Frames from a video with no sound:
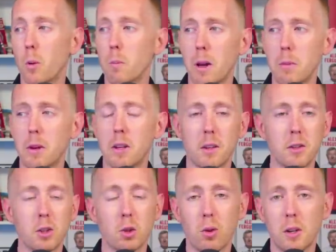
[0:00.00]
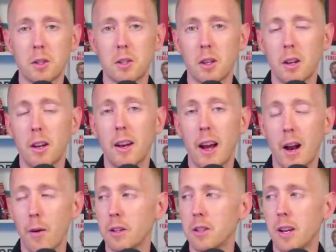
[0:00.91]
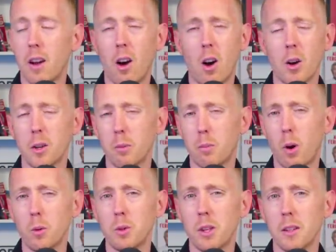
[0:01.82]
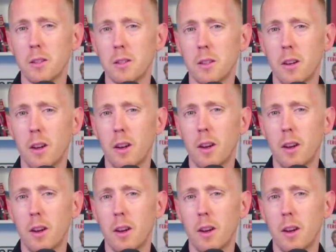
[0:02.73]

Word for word: or maybe he doesn't trust Erik Ten Hag in the process.